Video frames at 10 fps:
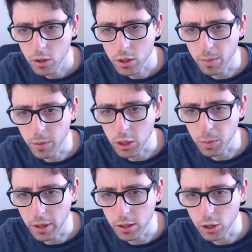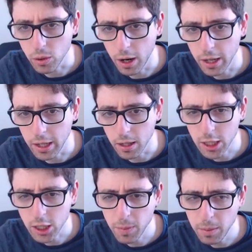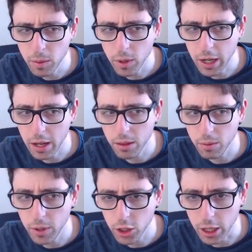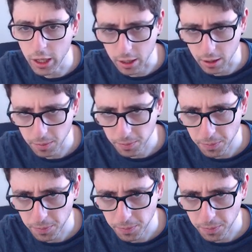just a much better try here. Actually, maybe rook a3 check.